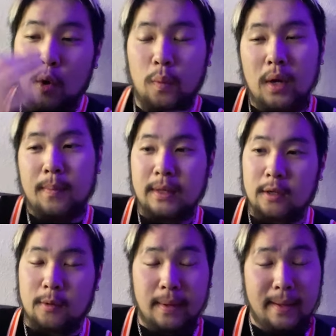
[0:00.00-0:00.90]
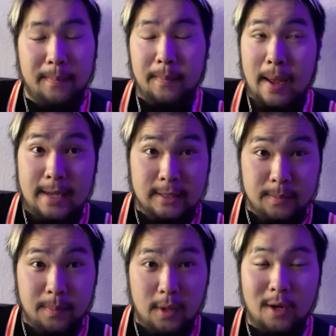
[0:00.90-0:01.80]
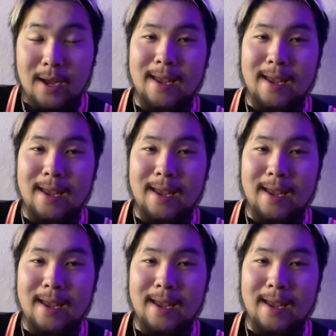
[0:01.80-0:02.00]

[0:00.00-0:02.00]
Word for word: We are about to go play basketball.